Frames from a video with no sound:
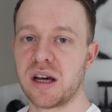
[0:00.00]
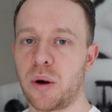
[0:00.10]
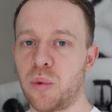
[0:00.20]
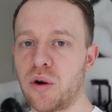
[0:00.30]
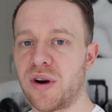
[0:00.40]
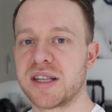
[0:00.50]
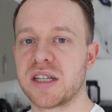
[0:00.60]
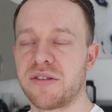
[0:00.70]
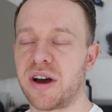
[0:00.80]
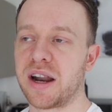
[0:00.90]
I'm well
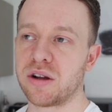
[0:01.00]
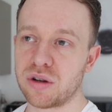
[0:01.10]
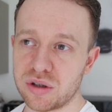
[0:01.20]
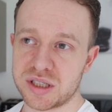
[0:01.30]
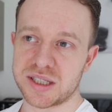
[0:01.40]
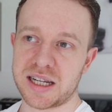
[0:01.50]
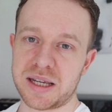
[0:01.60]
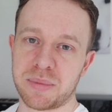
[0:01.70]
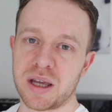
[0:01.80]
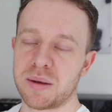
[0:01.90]
rested, I've had a good
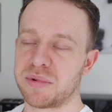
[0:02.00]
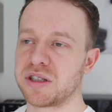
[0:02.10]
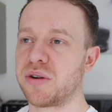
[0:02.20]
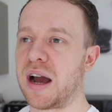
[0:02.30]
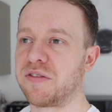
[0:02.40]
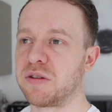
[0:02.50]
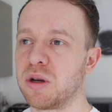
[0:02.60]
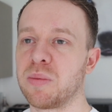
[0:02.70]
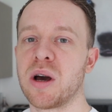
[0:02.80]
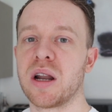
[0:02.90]
sleep because I don't have
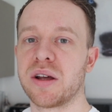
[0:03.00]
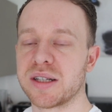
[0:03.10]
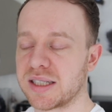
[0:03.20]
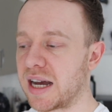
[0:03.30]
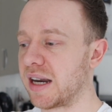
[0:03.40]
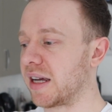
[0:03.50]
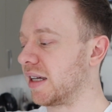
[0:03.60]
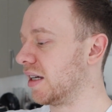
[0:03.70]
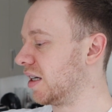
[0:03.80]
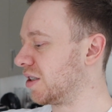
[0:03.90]
up early on a Saturday,
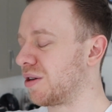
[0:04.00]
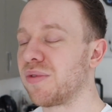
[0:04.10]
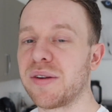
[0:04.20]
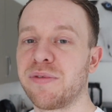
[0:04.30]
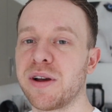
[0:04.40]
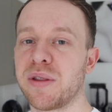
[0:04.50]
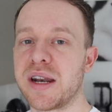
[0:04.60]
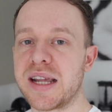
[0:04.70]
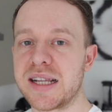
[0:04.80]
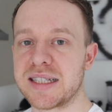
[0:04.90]
so I don't really feel the
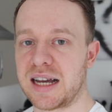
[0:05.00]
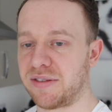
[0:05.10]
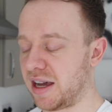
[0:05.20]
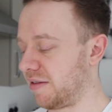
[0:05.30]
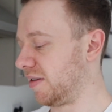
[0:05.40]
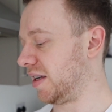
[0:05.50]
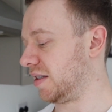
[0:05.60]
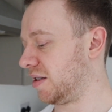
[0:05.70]
need to have caffeine.